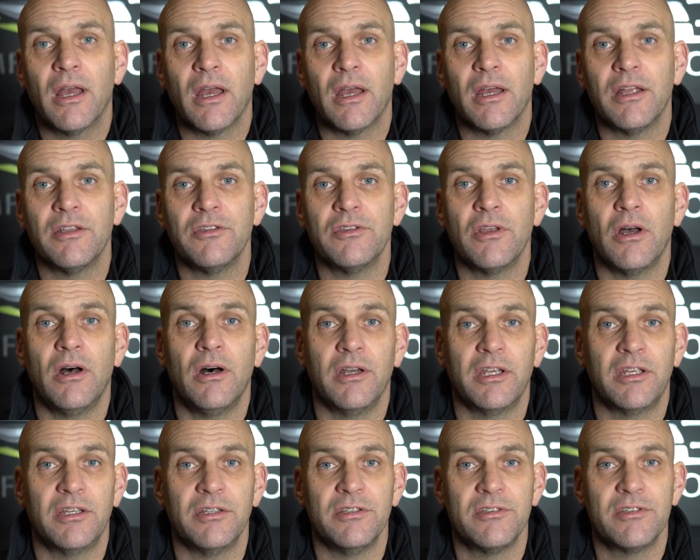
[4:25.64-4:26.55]
and
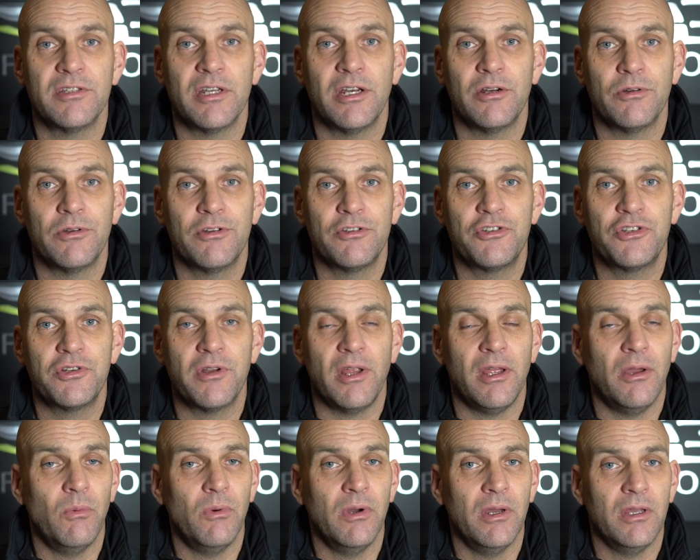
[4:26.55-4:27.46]
I can tell
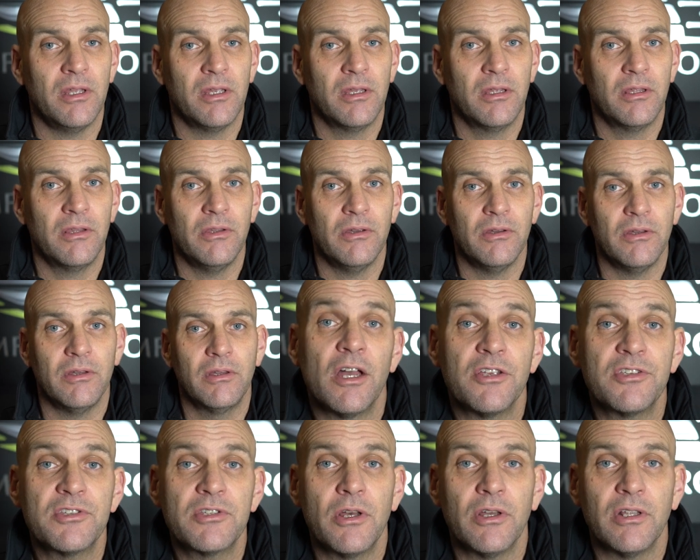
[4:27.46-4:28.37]
straight away that
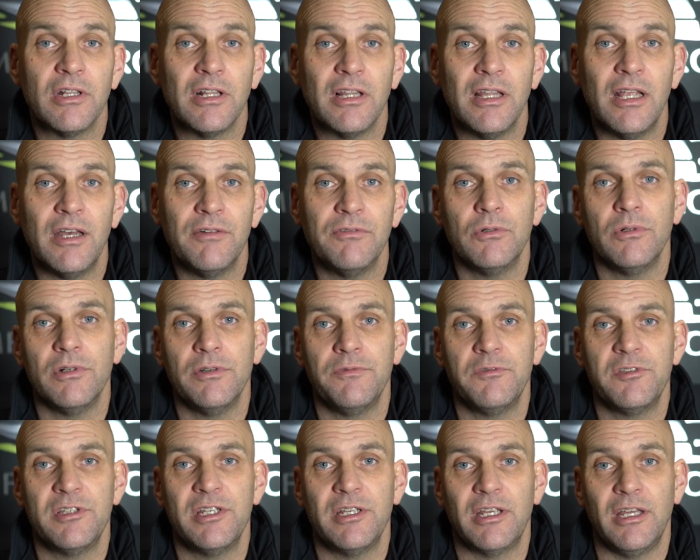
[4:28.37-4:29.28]
a certain level
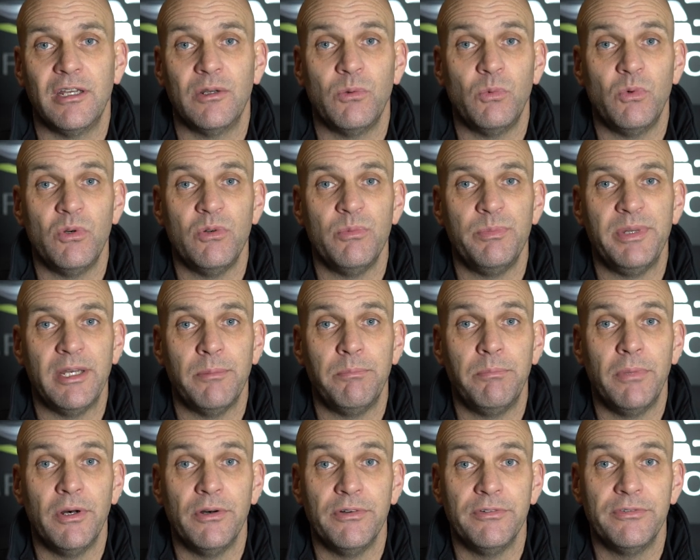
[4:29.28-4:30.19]
of ticking will be
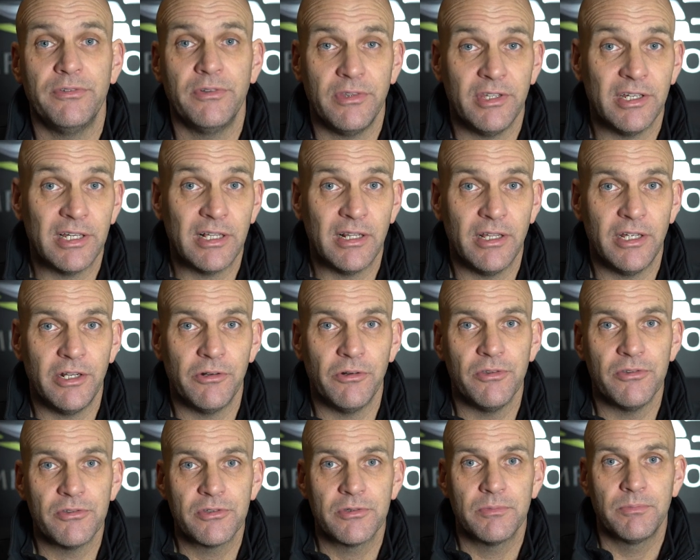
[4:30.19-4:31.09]
above the
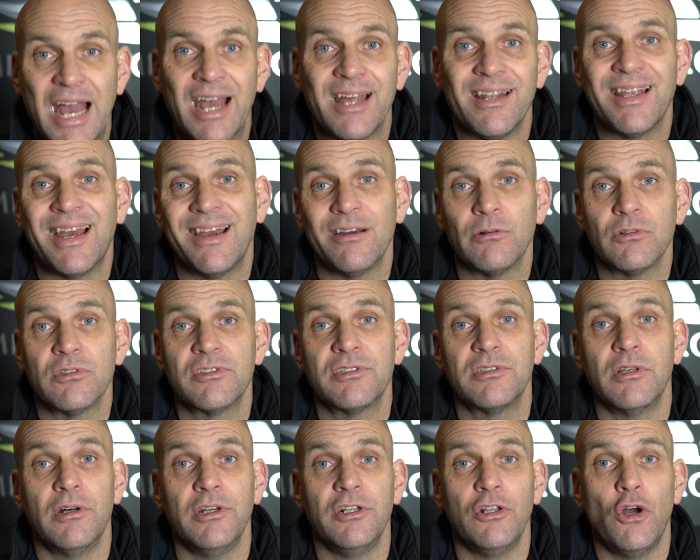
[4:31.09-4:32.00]
clearance and
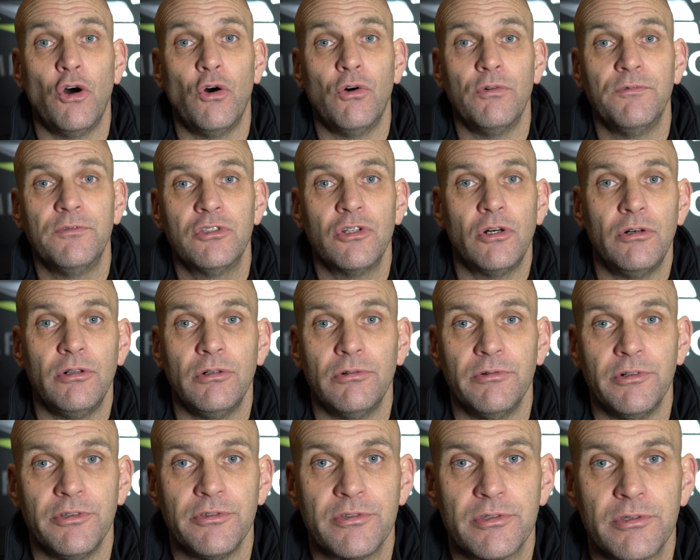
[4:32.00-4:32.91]
outside of
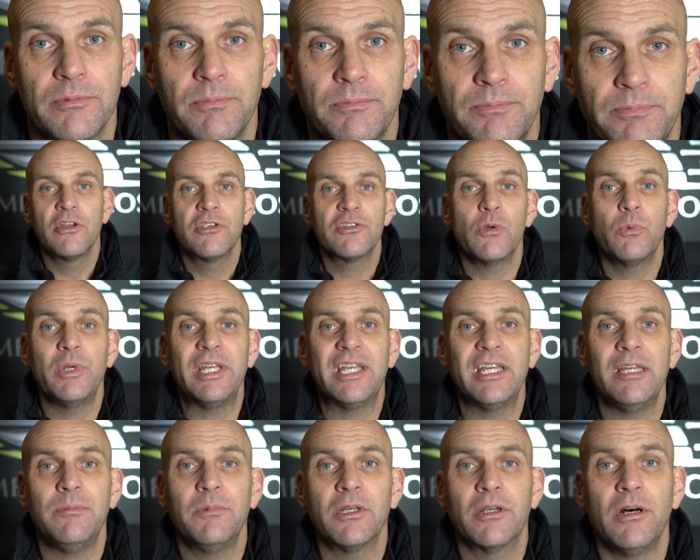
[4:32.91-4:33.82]
tolerance. So we
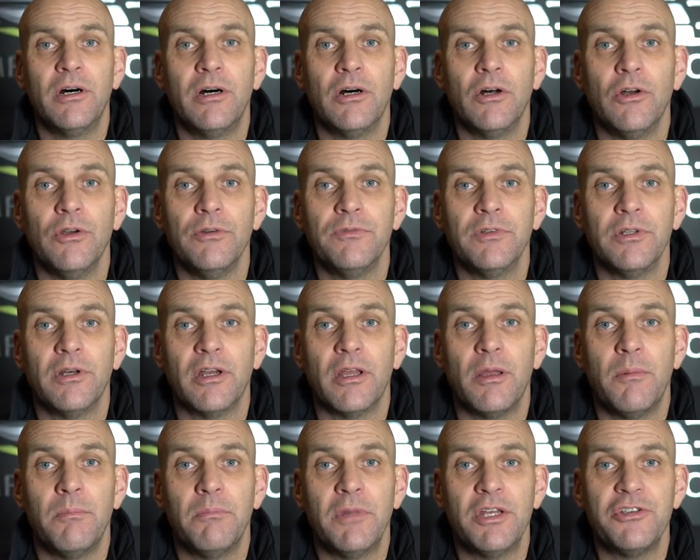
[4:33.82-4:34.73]
keep the car
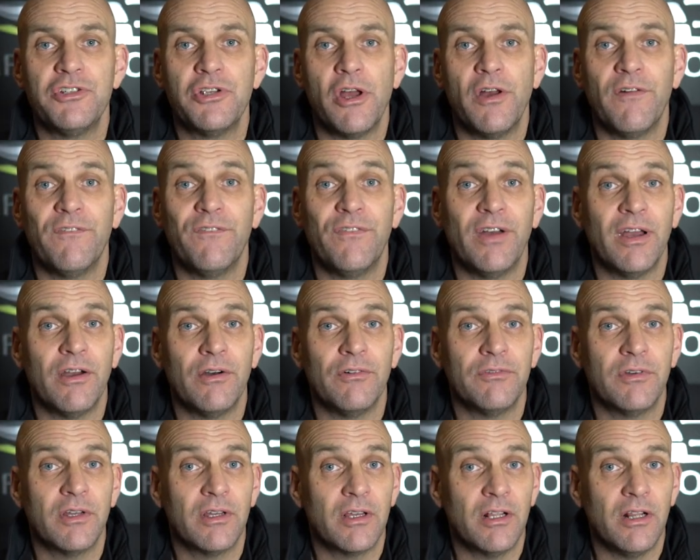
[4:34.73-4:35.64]
overnight, measure
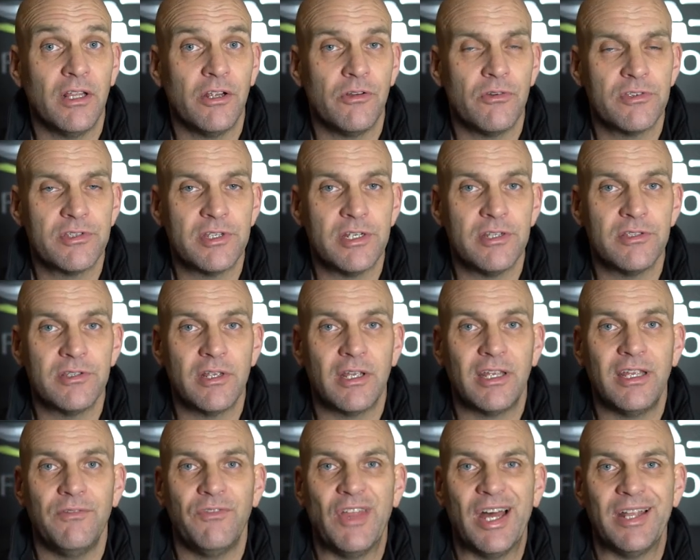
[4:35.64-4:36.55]
valve clearances,
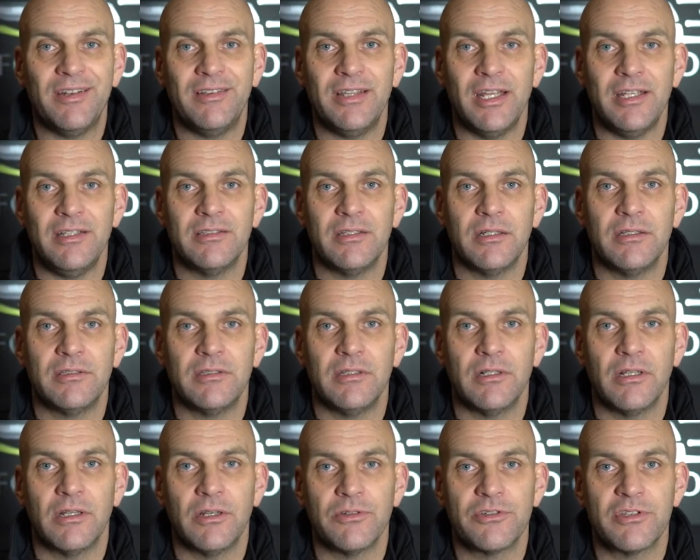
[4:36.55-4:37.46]
give that data to
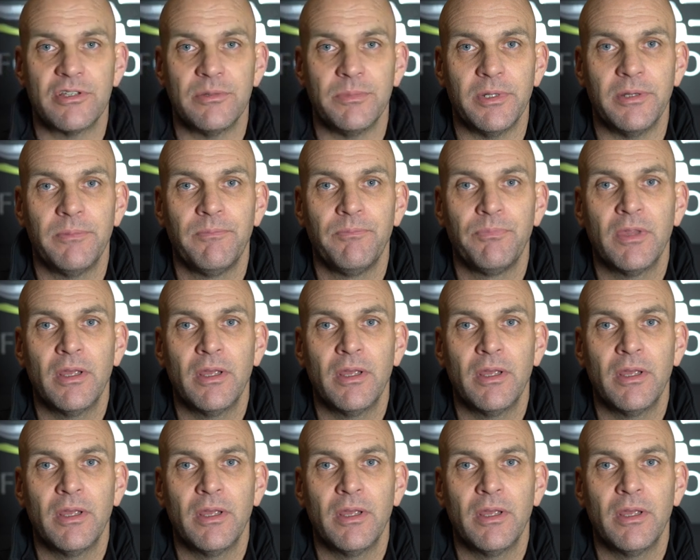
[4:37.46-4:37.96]
the customer,